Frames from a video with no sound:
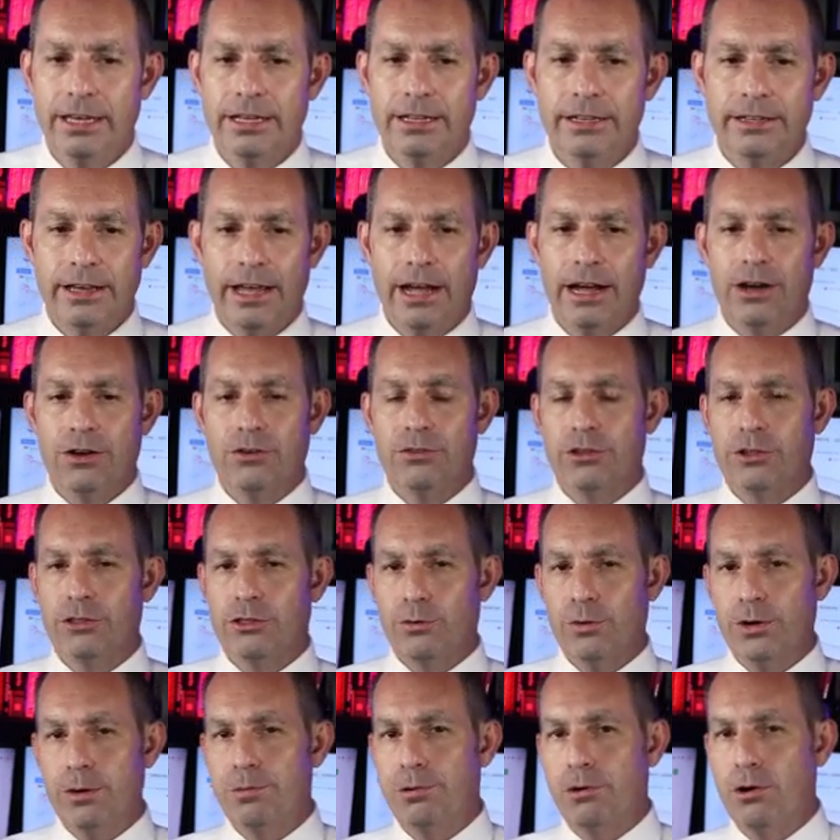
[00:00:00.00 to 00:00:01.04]
Now the
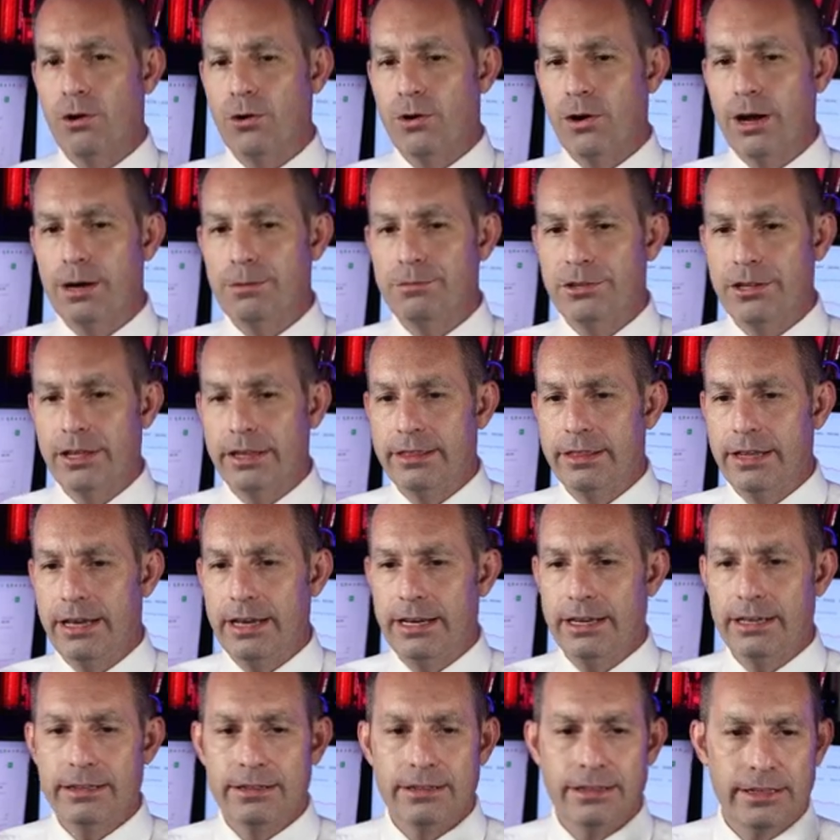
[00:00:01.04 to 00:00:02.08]
3 programs that
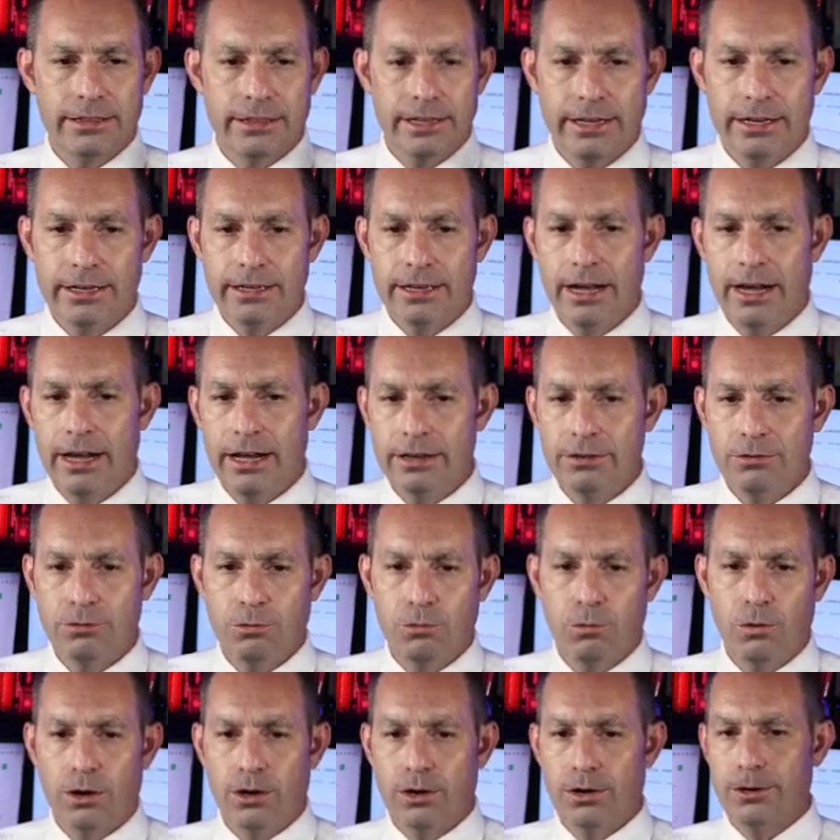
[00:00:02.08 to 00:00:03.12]
they cut
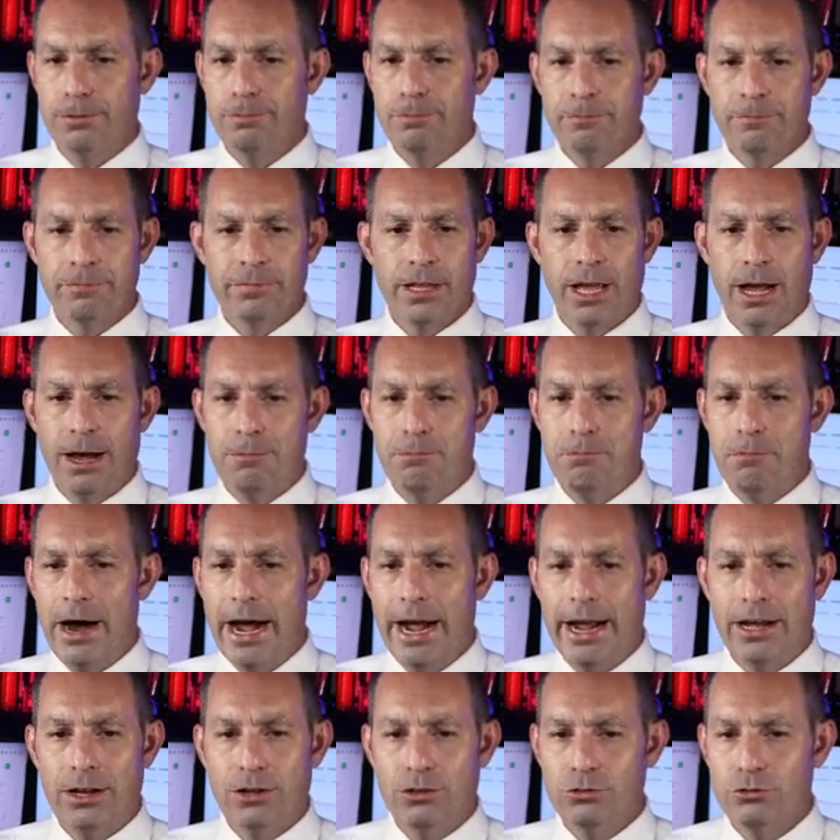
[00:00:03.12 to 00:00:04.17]
were a
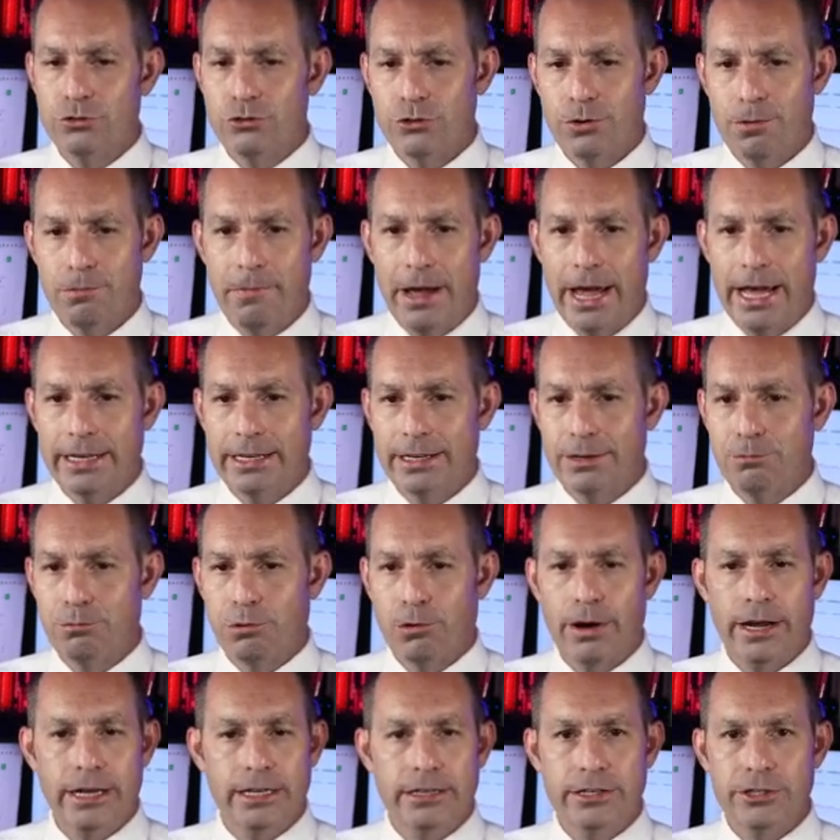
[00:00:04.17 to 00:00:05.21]
mild traumatic
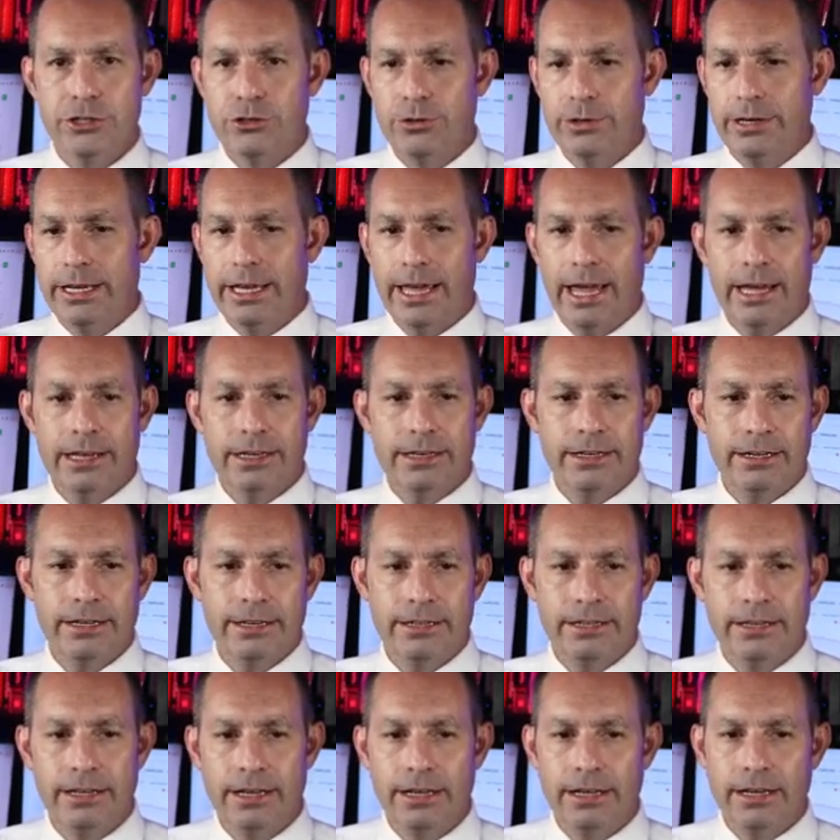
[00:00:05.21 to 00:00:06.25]
brain injury
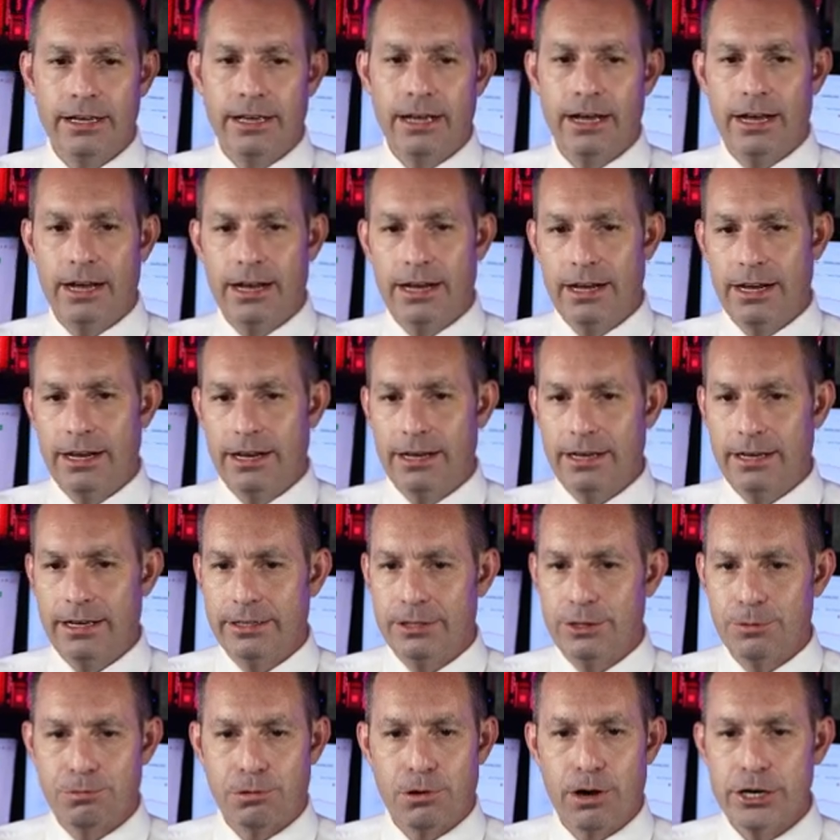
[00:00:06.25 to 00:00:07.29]
candidate,
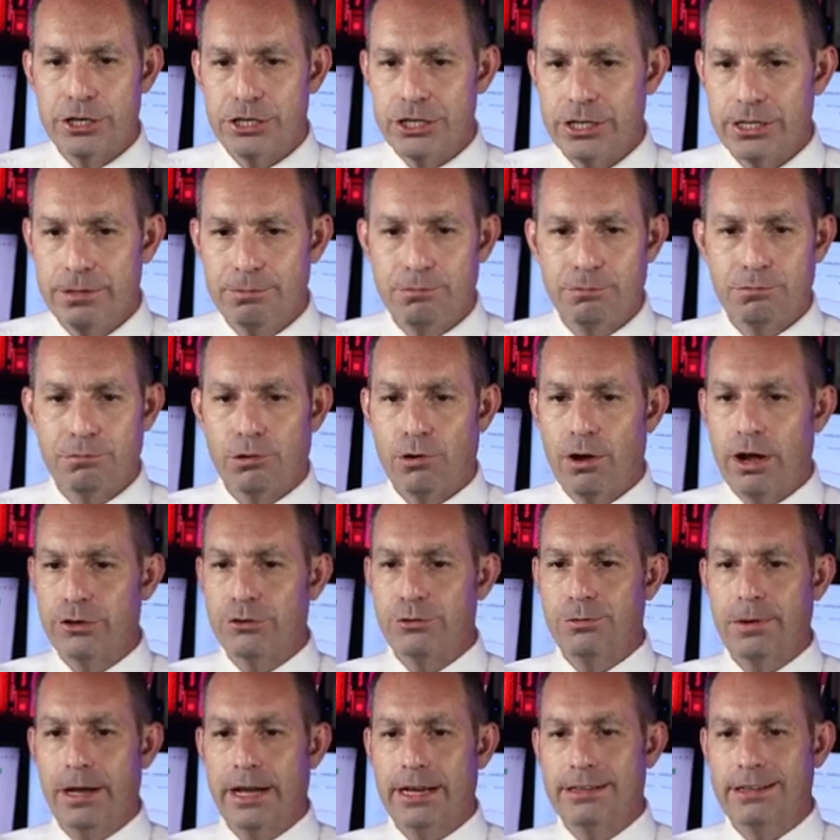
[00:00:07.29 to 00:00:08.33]
depression
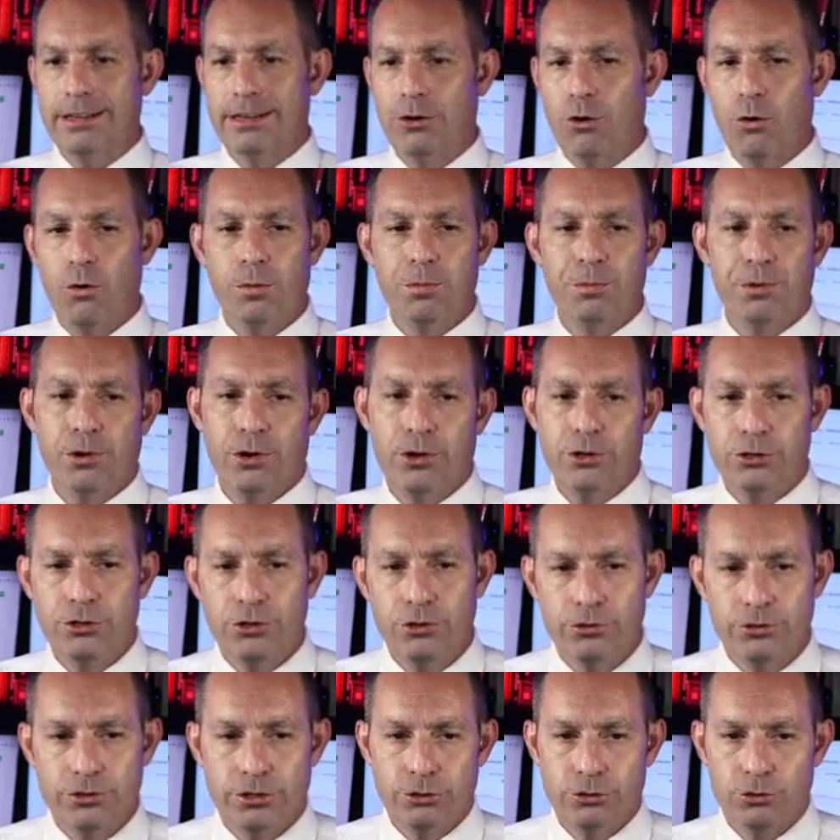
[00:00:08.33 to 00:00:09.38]
prospect, and opioid
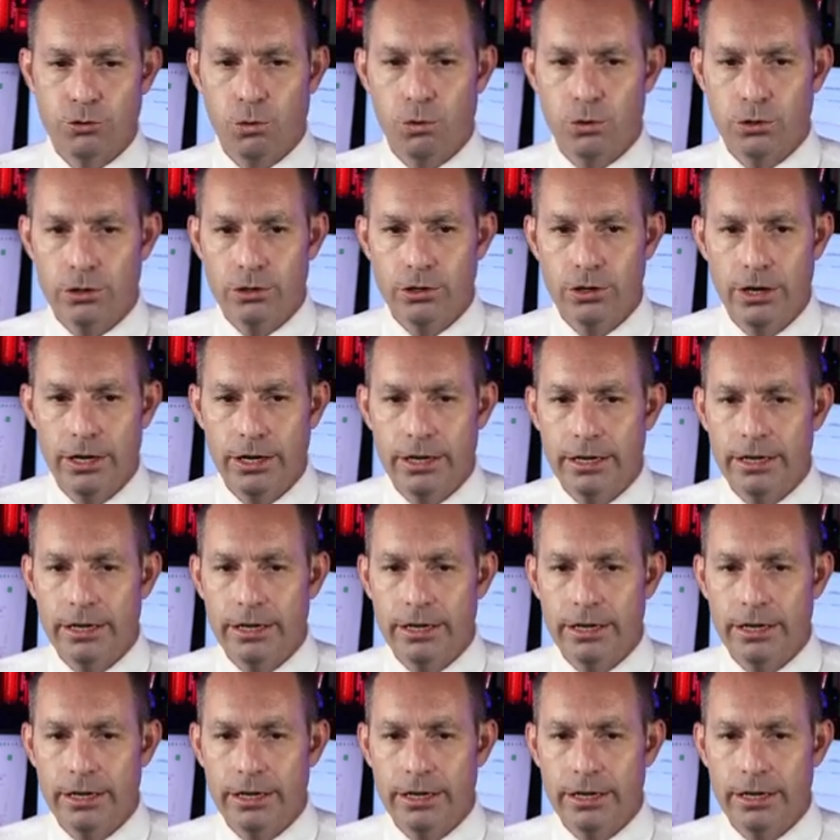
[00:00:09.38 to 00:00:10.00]
use disorder.